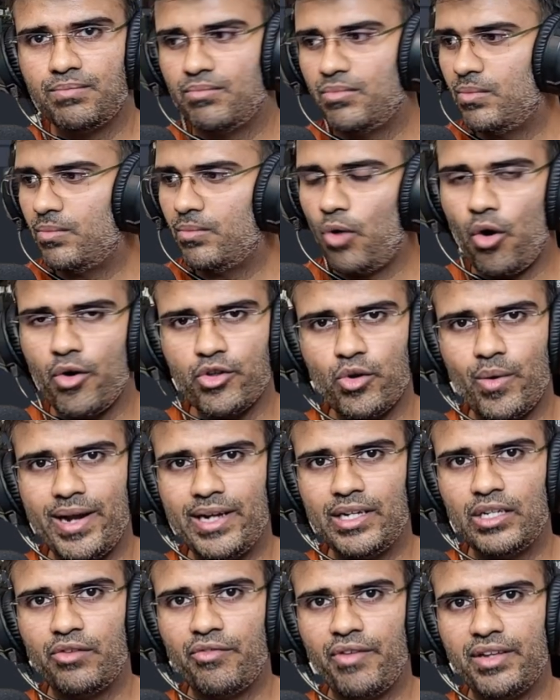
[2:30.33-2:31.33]
audio
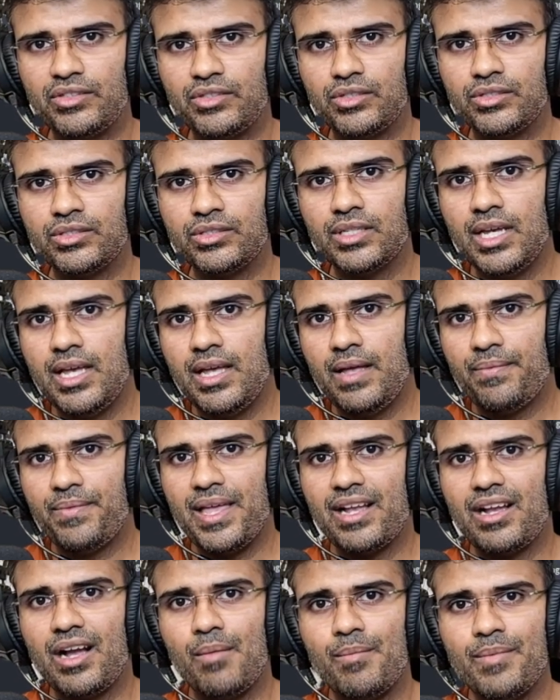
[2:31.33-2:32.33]
interfaces, they
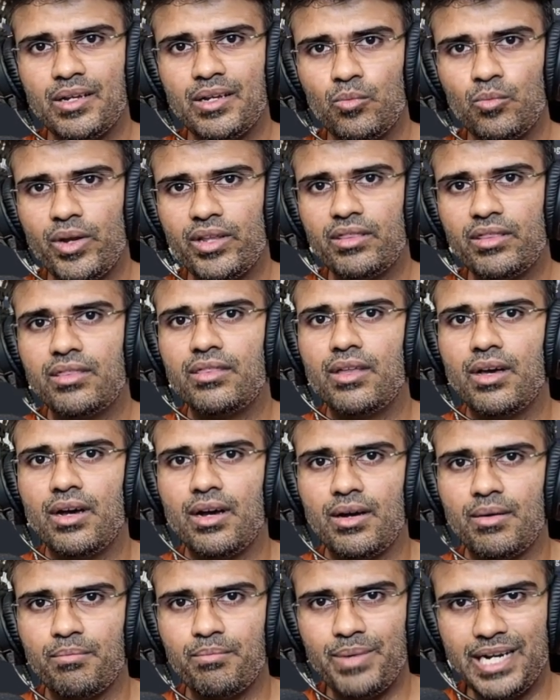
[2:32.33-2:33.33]
come in with
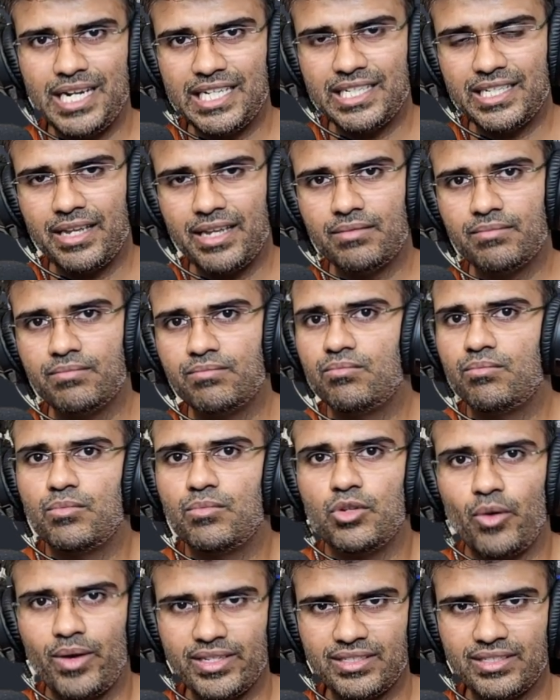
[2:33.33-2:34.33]
built-in
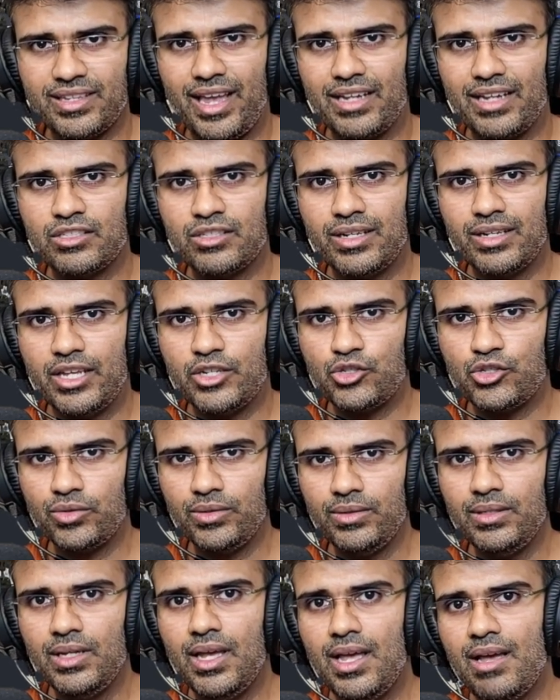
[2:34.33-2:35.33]
noise
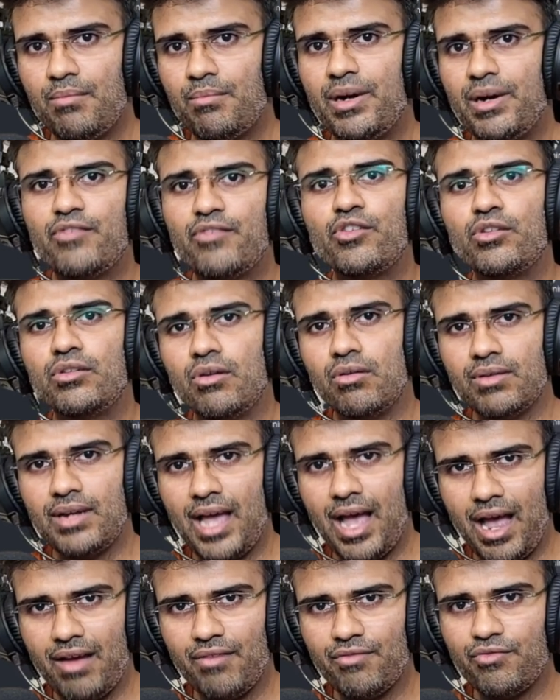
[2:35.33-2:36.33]
cancellation. But if you don't
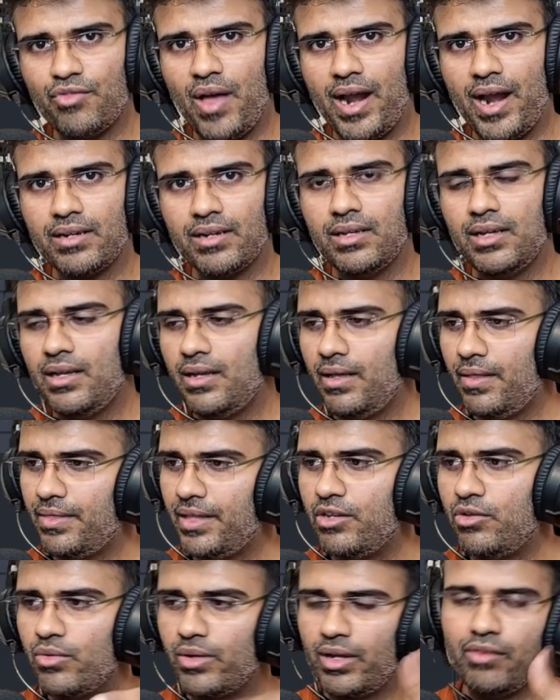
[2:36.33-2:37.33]
have that,
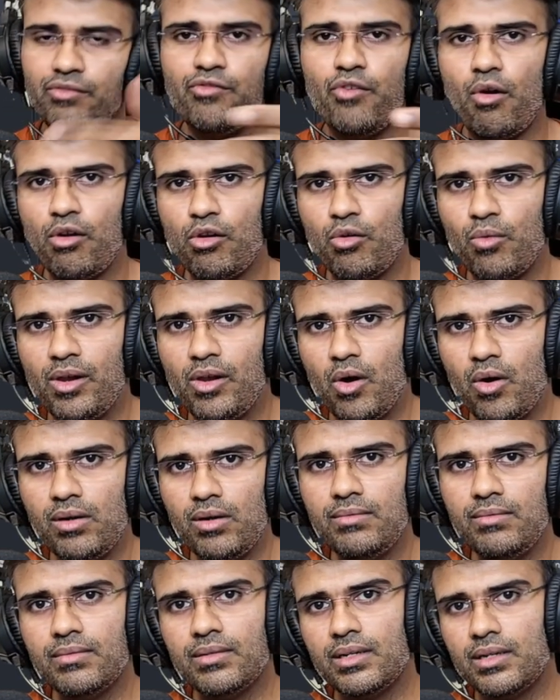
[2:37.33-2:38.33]
then you can follow along.
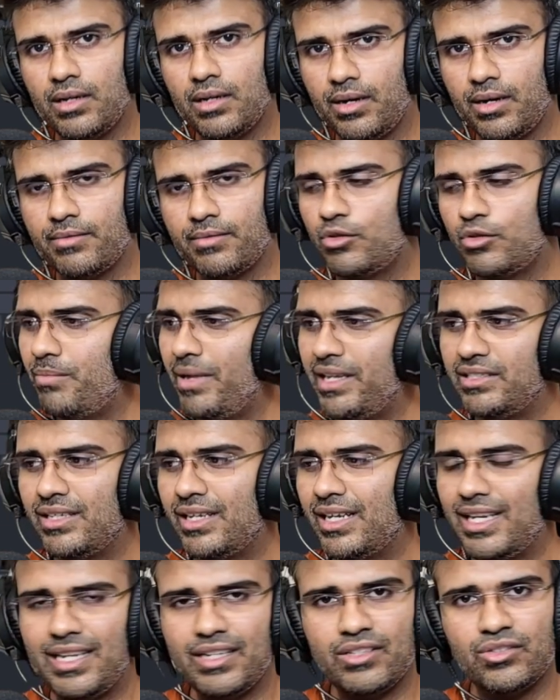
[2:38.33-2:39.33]

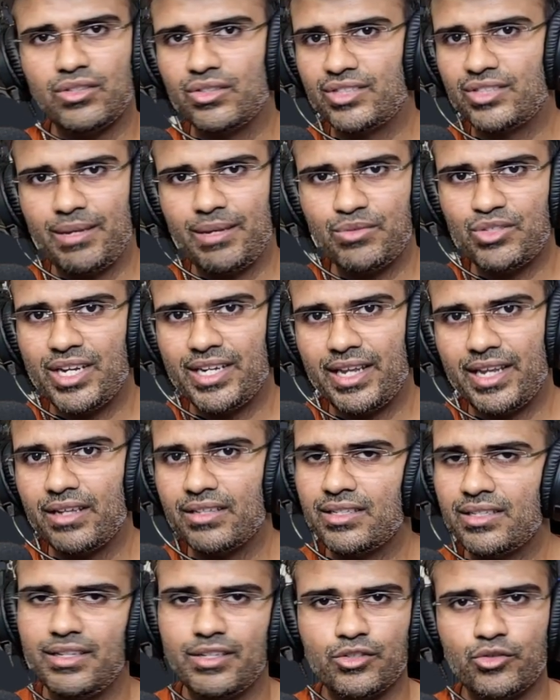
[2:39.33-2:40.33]
Basically, it's the same settings
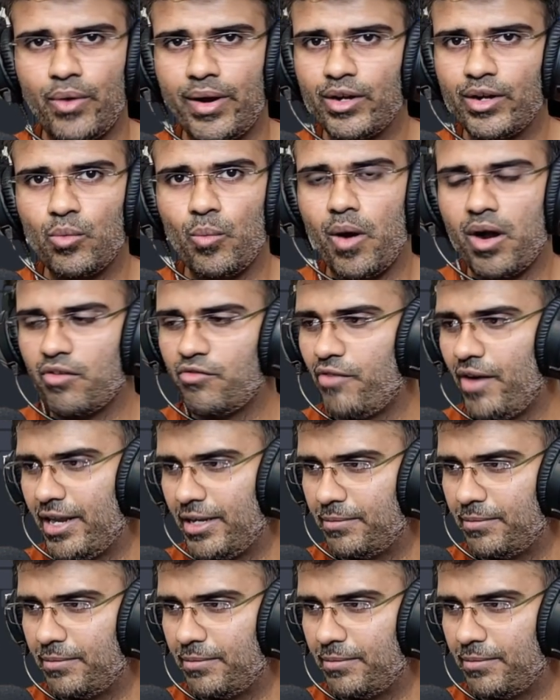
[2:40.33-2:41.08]
and it's going to work fine.